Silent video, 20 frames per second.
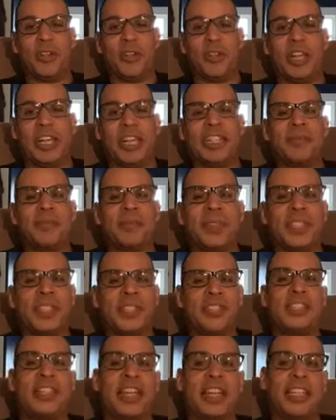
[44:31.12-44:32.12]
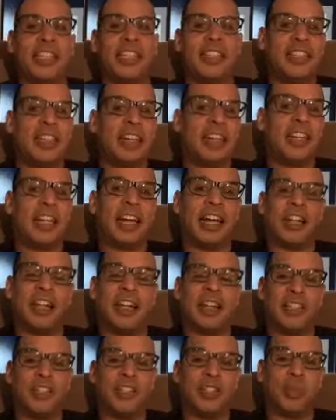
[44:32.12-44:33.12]
just like a lot of hunter
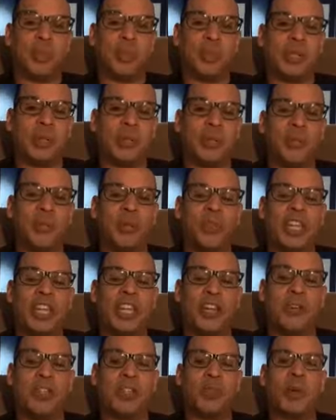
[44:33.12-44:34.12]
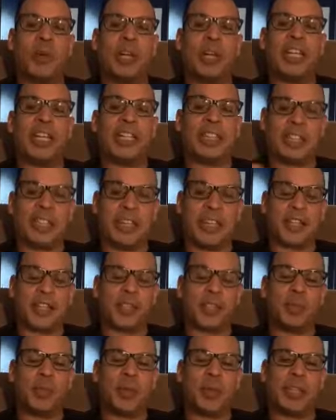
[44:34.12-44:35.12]
people, they always want to get the next best thing,
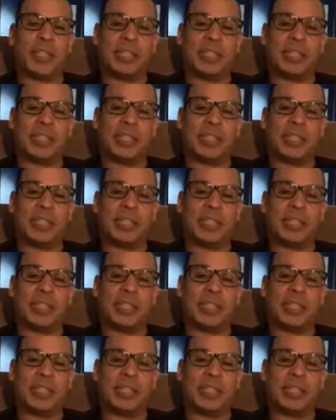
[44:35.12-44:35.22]
right?